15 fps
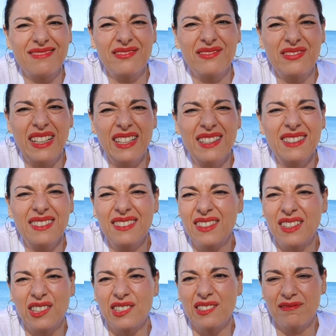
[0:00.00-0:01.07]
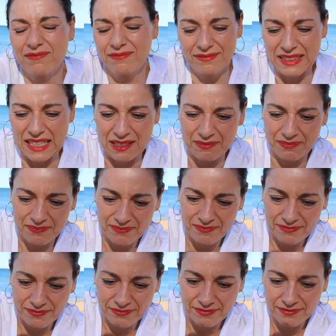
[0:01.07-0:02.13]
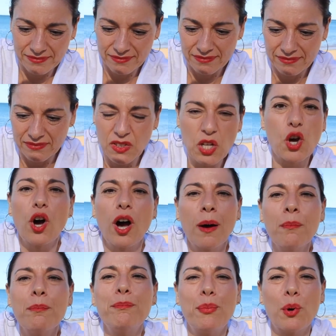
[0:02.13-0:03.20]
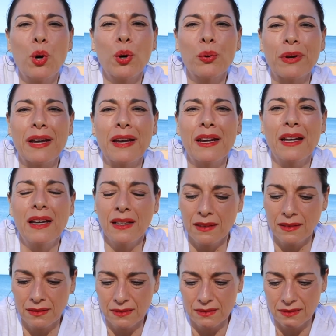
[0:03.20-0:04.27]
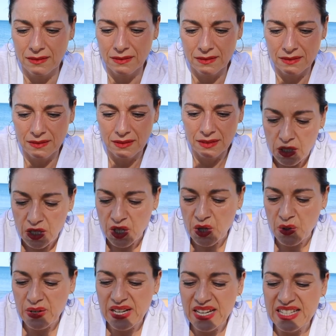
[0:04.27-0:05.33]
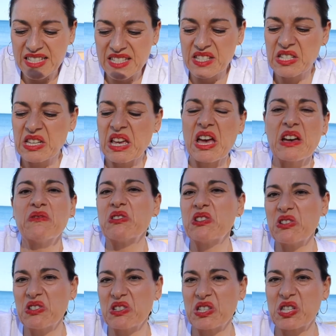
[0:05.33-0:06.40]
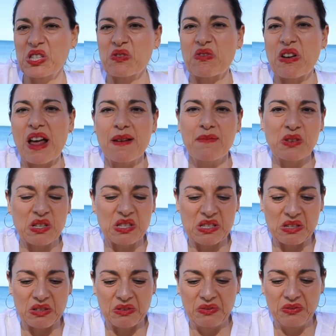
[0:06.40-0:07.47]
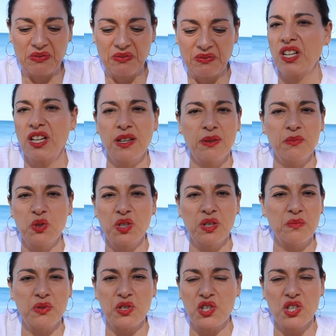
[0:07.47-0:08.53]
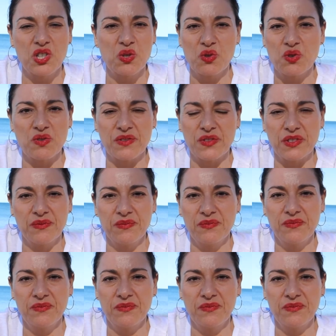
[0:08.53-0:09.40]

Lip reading: Fuck no. I'm boring. Oh, I like this. How would you describe yourself? I am not ambitious or driven.